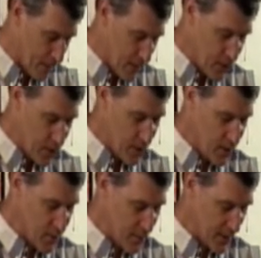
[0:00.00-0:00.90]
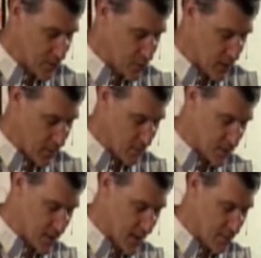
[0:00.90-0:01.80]
You need to make
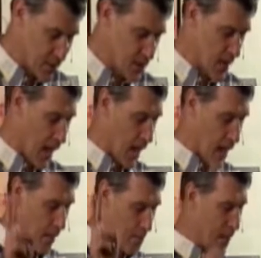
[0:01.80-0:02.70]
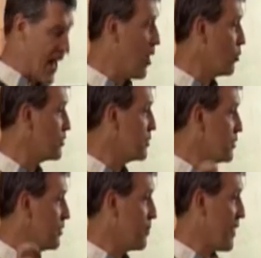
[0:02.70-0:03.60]
statements about
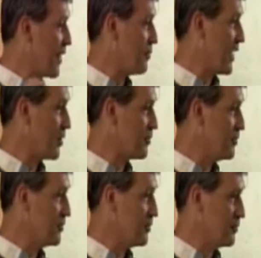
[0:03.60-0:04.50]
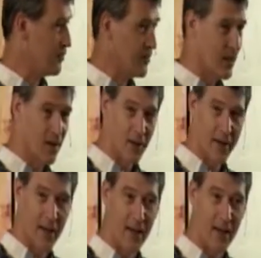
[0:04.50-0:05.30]
the mathematical system, okay?